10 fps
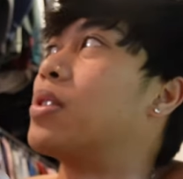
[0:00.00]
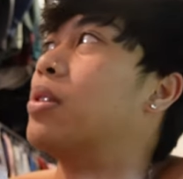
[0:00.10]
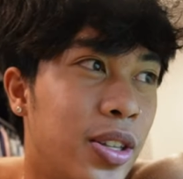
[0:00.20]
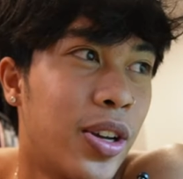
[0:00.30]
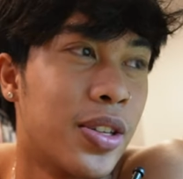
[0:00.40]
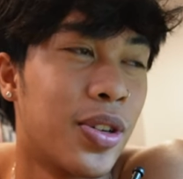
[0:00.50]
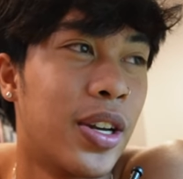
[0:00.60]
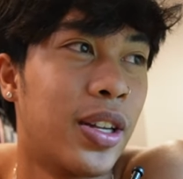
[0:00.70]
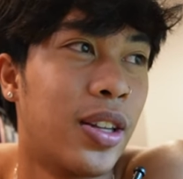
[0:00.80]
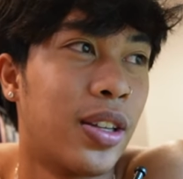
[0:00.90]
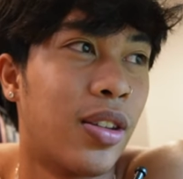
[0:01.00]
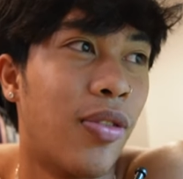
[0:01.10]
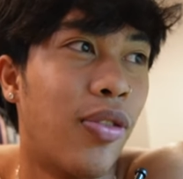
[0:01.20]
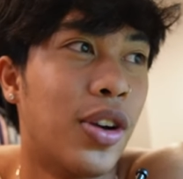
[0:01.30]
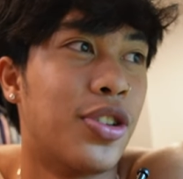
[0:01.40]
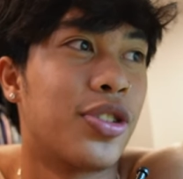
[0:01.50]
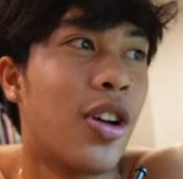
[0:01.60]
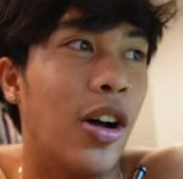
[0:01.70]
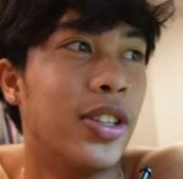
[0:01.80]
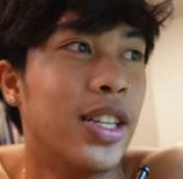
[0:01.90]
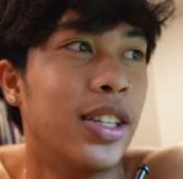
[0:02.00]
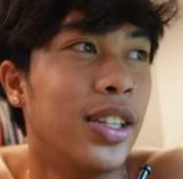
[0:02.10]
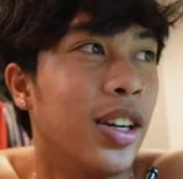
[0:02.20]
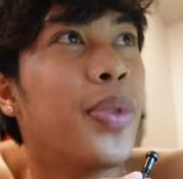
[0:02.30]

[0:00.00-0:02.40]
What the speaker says: so you guys are getting, like, the freshest content here.